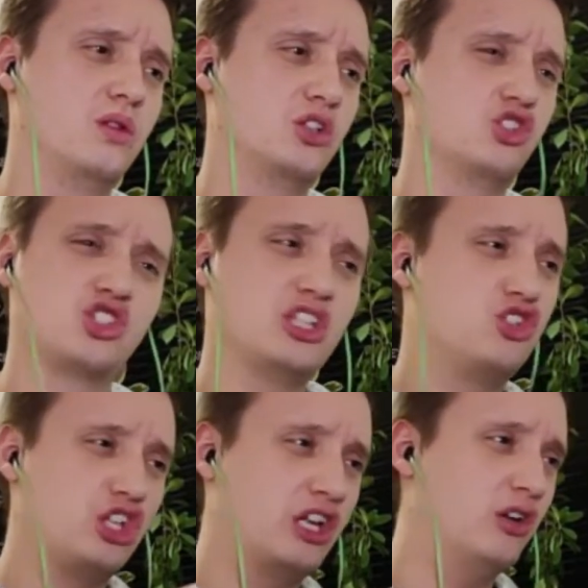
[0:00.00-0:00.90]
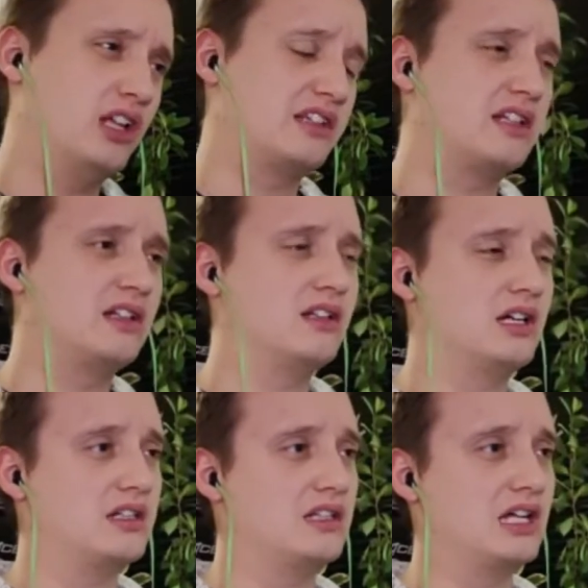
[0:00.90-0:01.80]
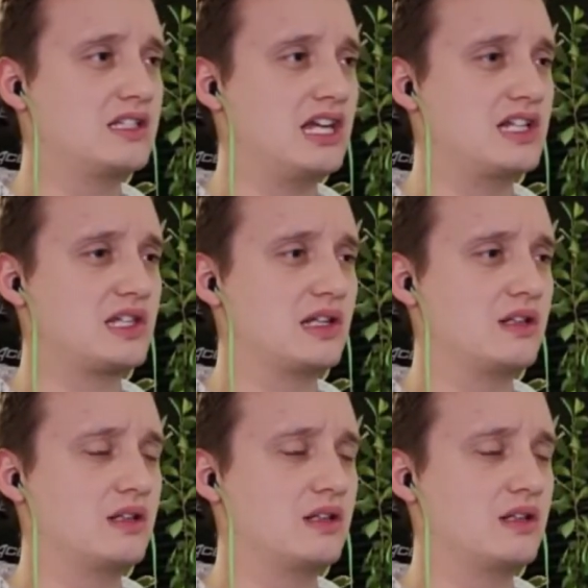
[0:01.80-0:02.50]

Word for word: Just in general, I didn't I didn't get catch that.